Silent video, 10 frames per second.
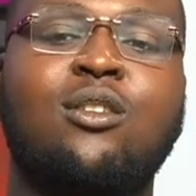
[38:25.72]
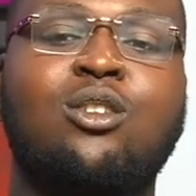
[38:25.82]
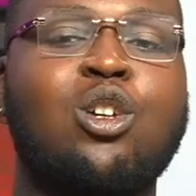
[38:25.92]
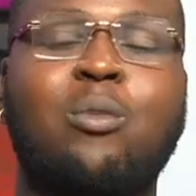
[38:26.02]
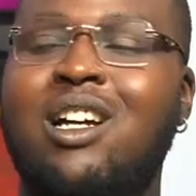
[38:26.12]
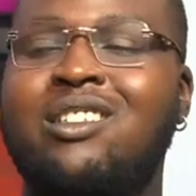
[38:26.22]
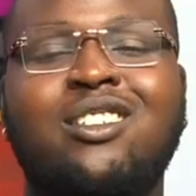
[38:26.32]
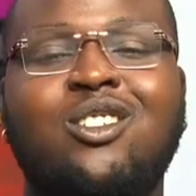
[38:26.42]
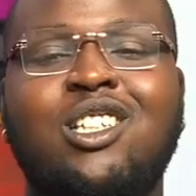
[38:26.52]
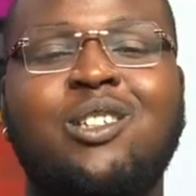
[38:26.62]
Some
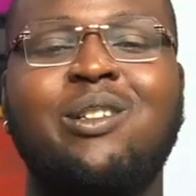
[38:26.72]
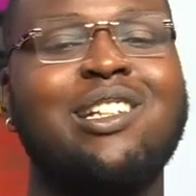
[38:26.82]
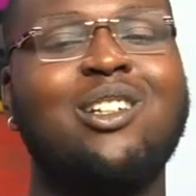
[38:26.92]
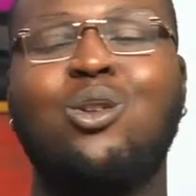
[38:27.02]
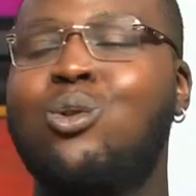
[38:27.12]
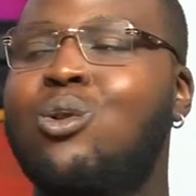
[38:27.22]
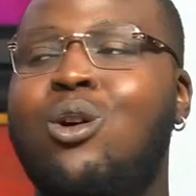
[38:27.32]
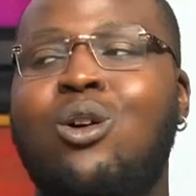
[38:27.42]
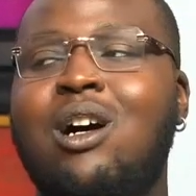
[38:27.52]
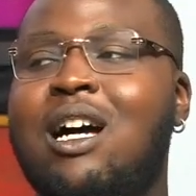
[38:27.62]
artists know they really go
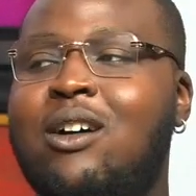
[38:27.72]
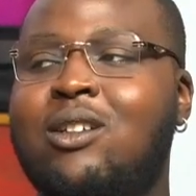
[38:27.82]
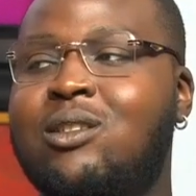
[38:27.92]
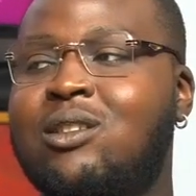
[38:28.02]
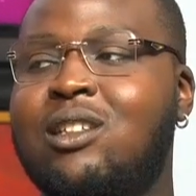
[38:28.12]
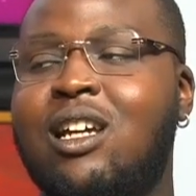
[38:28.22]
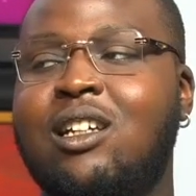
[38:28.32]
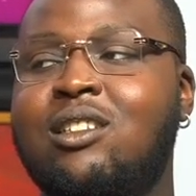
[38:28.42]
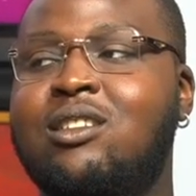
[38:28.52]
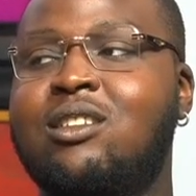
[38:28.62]
all out,
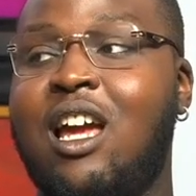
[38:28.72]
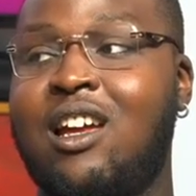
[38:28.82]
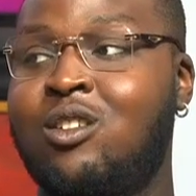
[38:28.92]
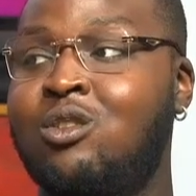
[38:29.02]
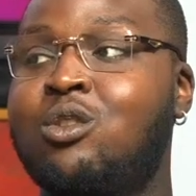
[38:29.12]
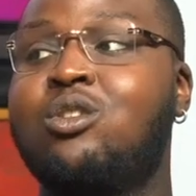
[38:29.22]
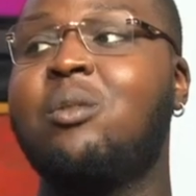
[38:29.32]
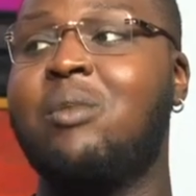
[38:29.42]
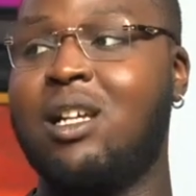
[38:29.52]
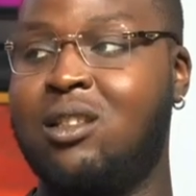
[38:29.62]
and I know
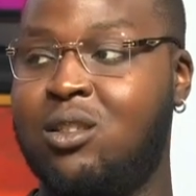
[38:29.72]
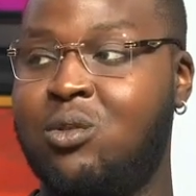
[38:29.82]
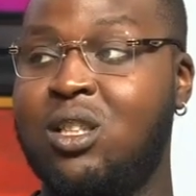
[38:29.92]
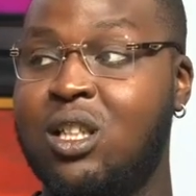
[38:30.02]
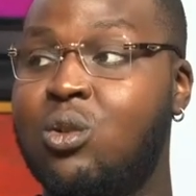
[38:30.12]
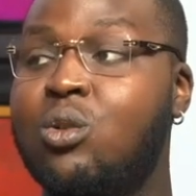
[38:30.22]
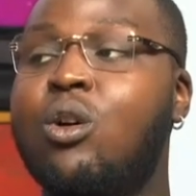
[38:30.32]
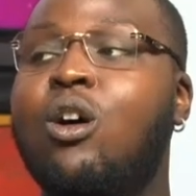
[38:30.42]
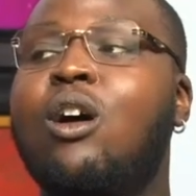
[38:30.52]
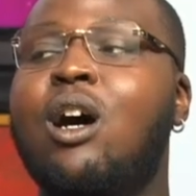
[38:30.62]
some artists where they go
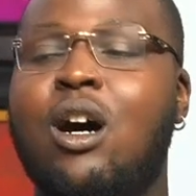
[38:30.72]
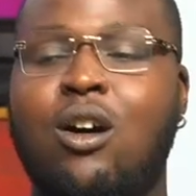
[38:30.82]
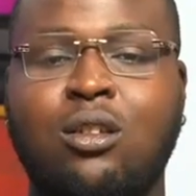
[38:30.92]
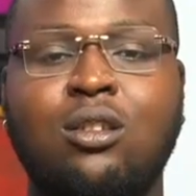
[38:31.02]
all out.